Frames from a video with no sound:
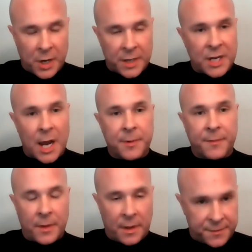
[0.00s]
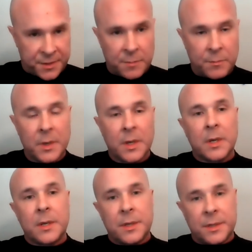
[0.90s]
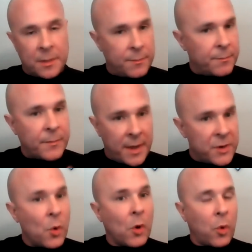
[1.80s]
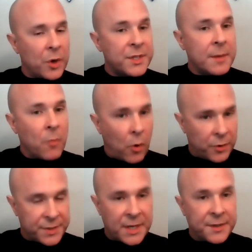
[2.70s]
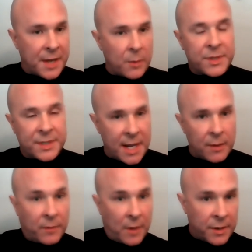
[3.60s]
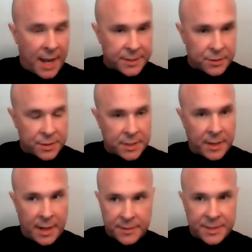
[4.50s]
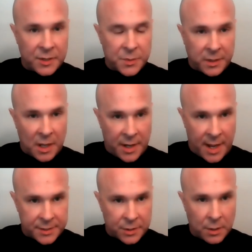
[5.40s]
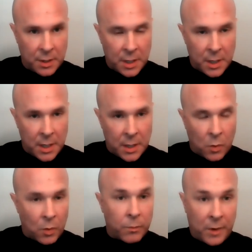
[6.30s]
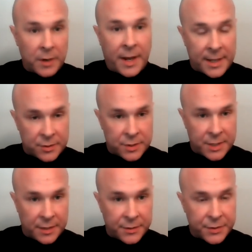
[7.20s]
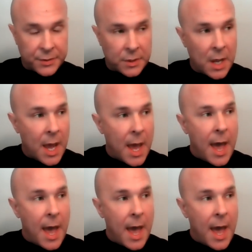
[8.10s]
put on top of, of some, some, in your words, immortal cells, I would say lung cancer cells with lung cancer or lung cancer cells.